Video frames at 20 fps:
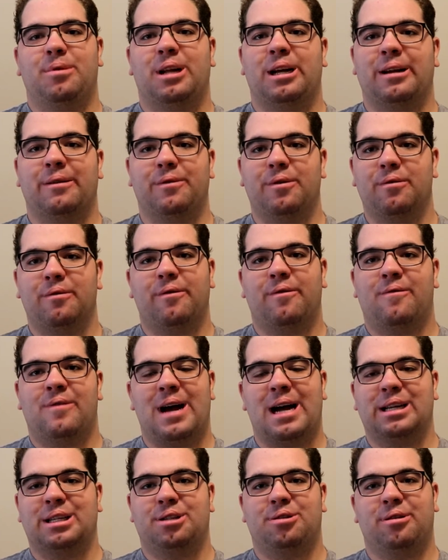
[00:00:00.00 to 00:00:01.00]
Like if you have a
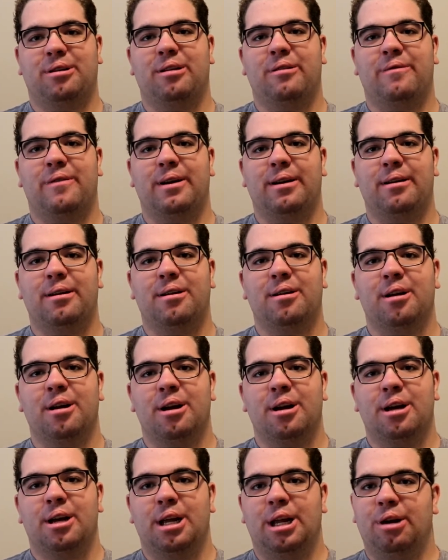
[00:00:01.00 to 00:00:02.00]
fast trigger finger,
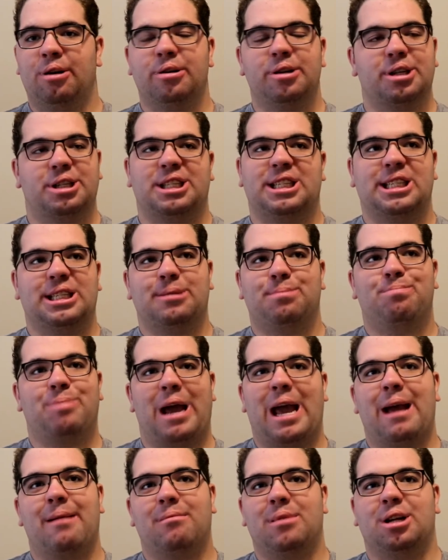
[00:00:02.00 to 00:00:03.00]
you can just
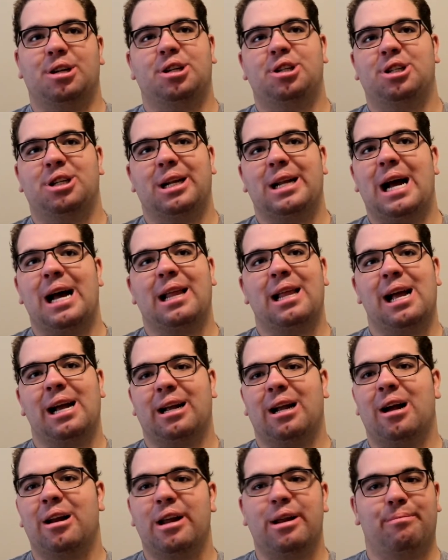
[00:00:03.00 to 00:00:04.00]
spam the shit out of
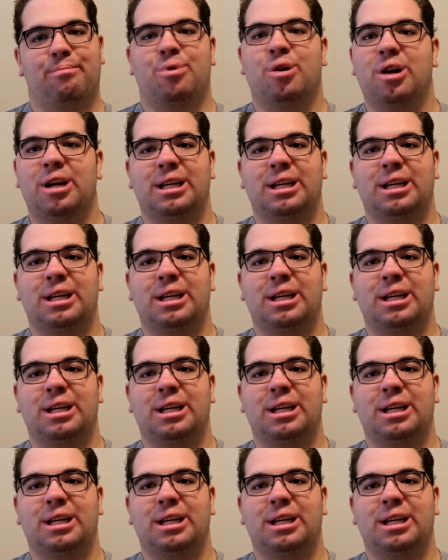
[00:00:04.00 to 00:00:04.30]
that gun and put